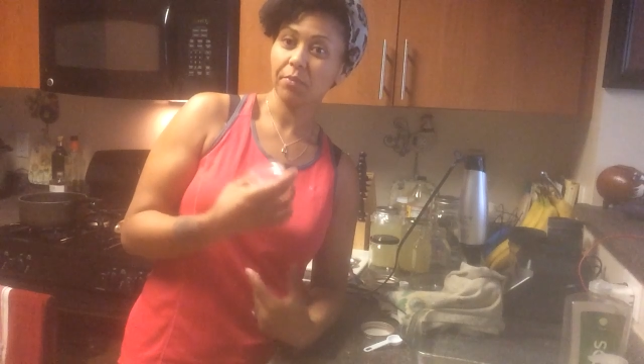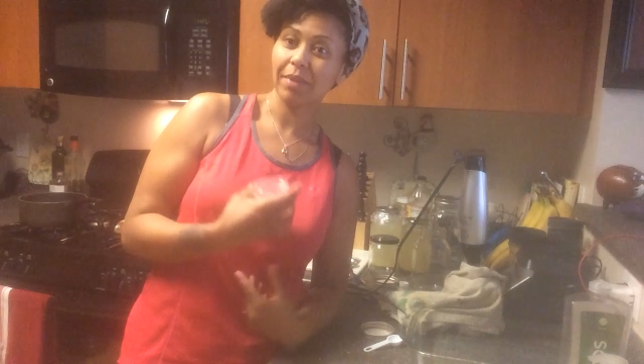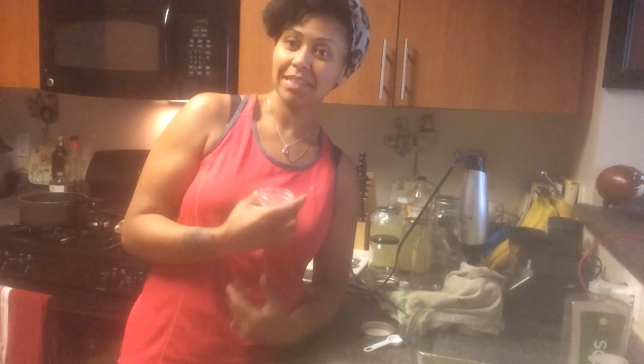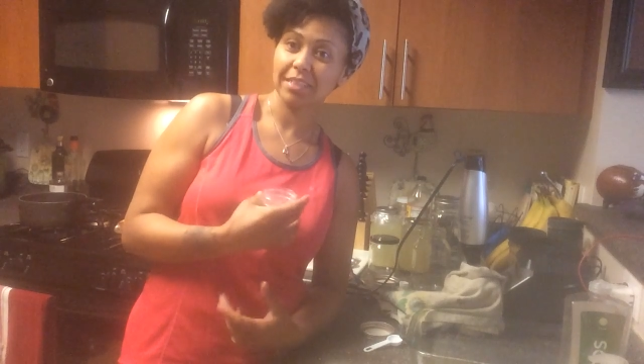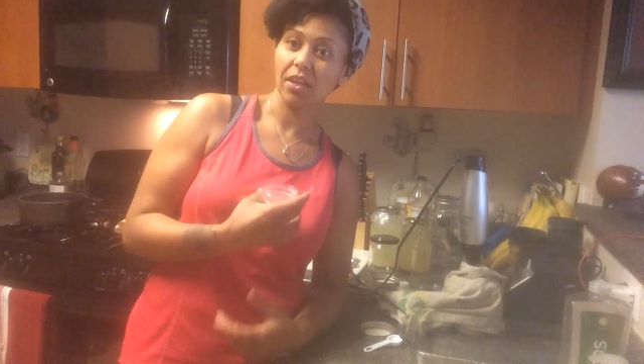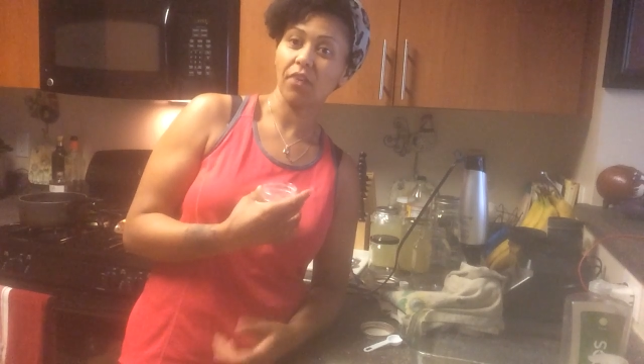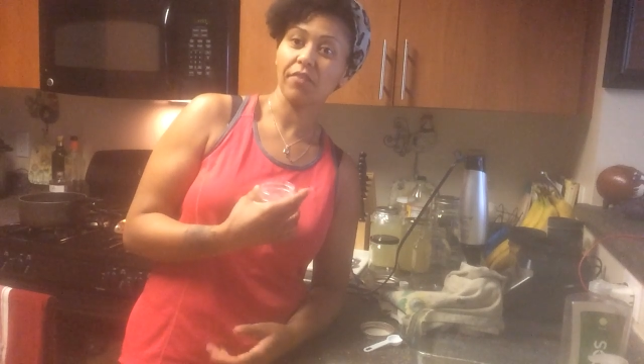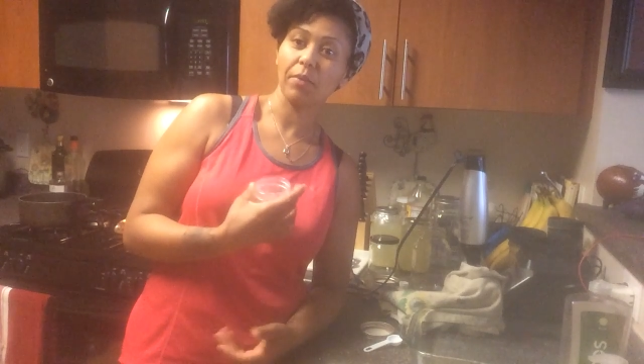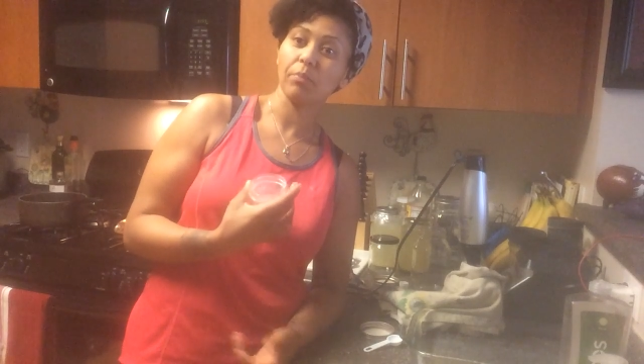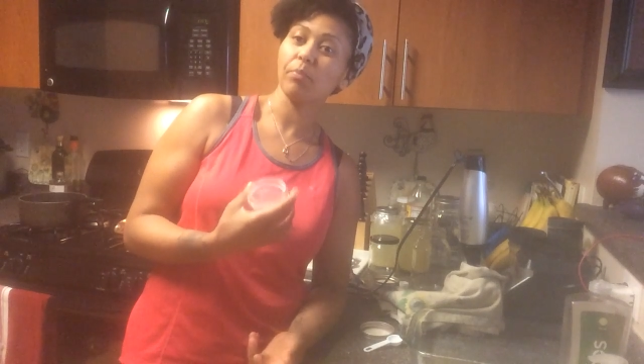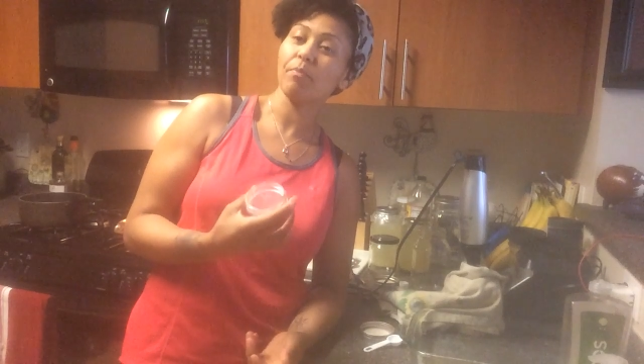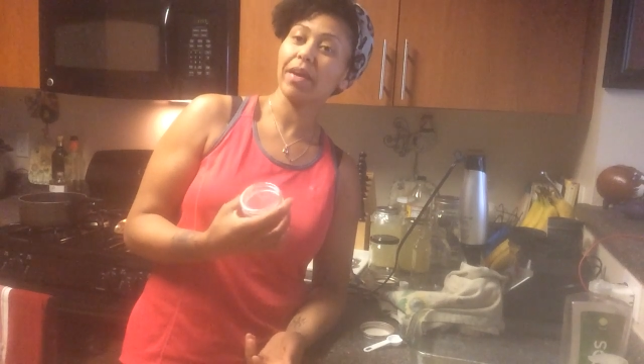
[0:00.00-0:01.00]
myself, I
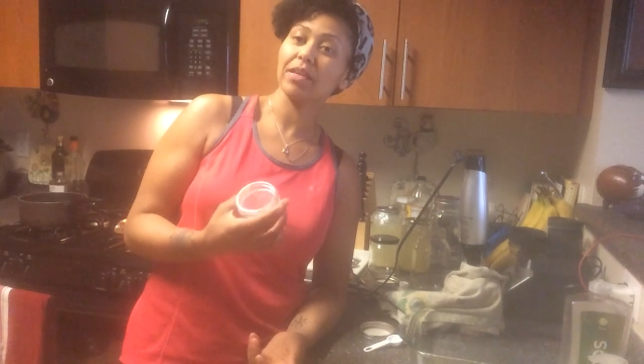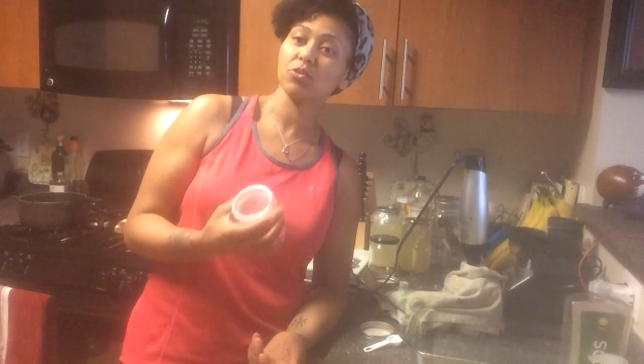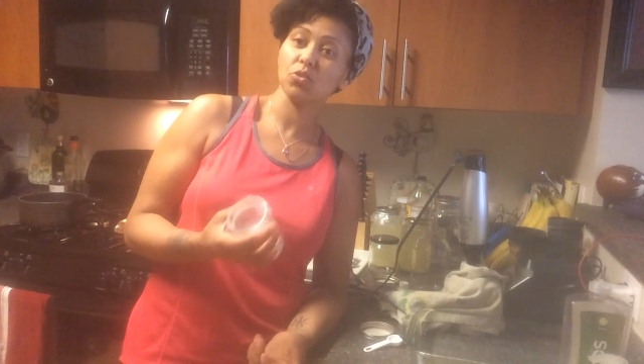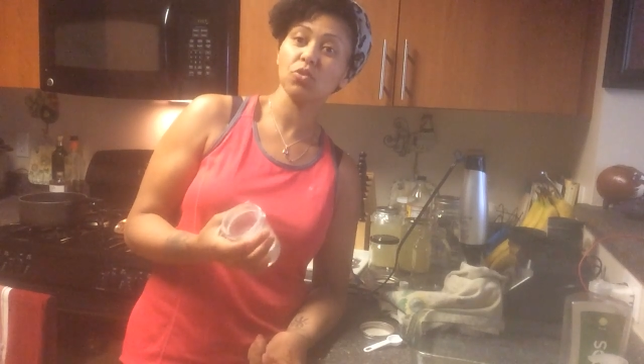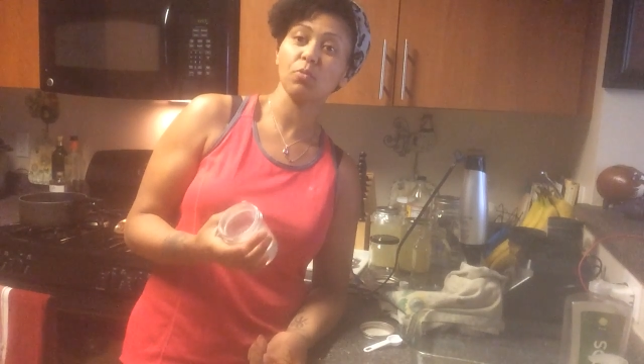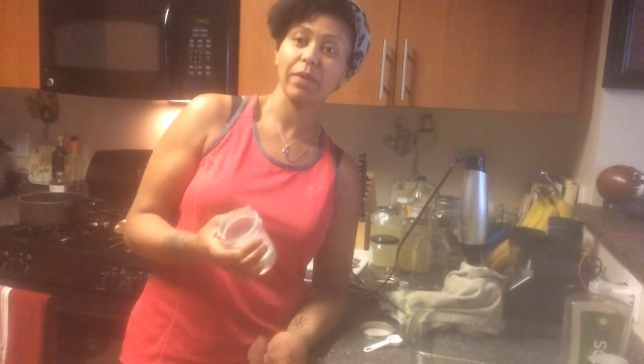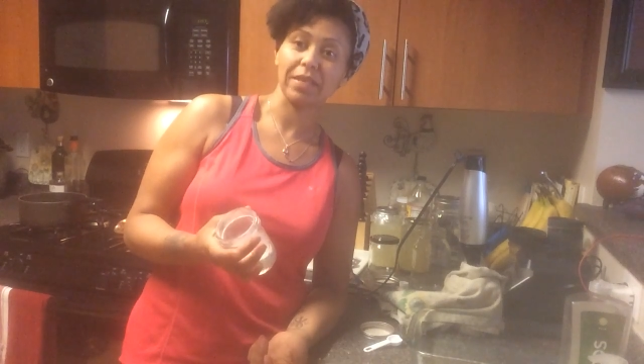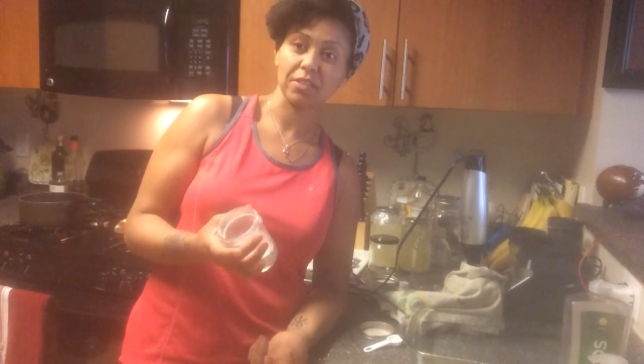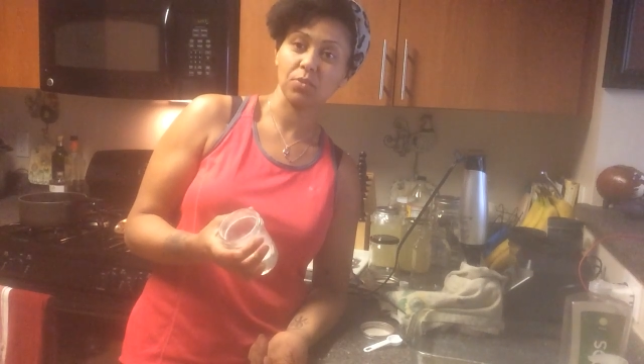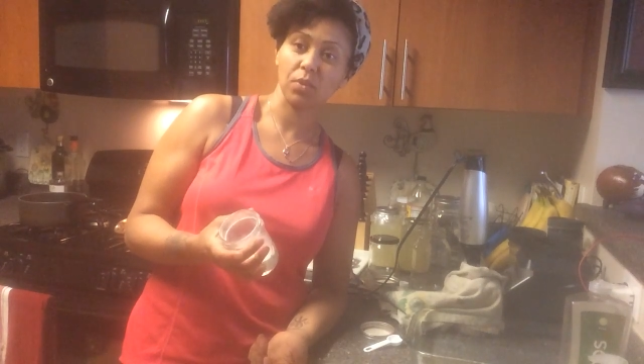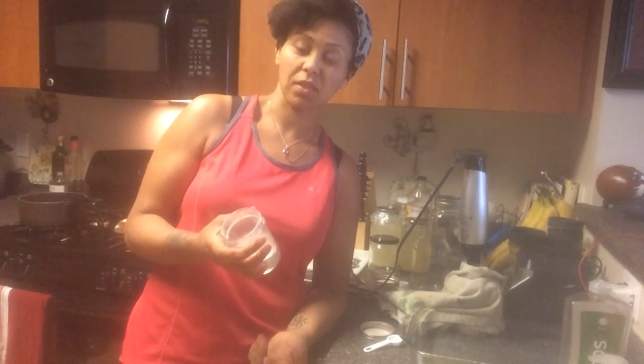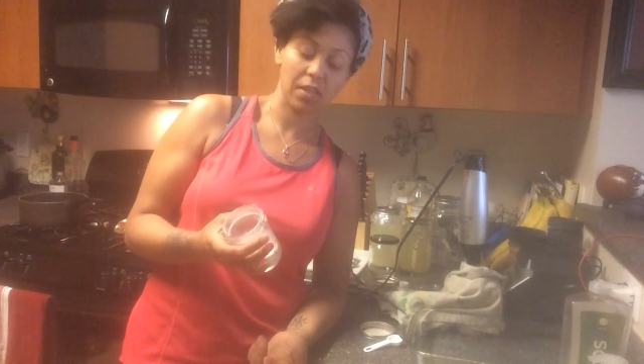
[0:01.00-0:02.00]
make
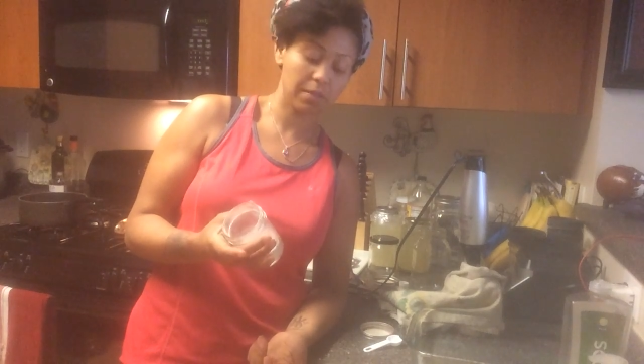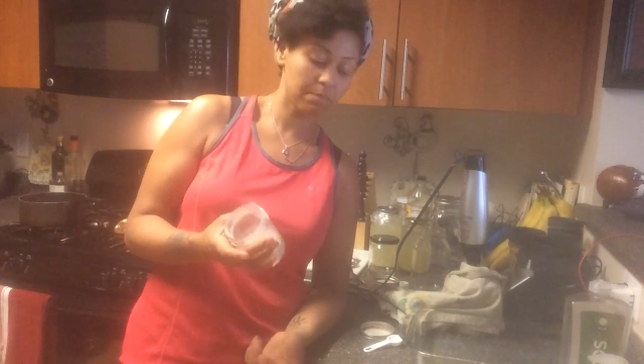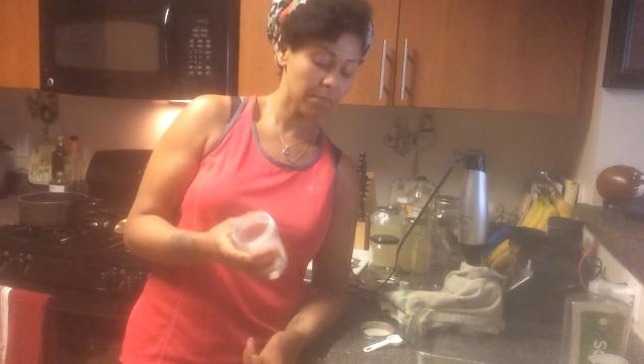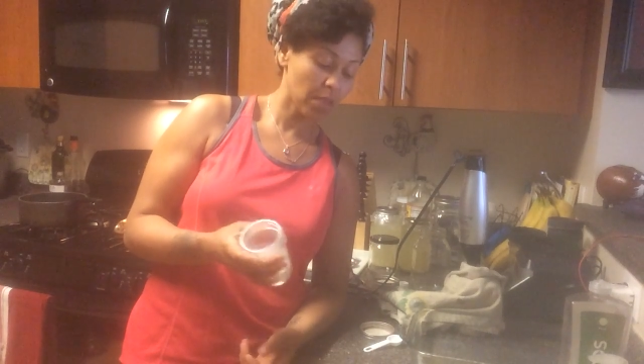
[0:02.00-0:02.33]
toothpaste with it.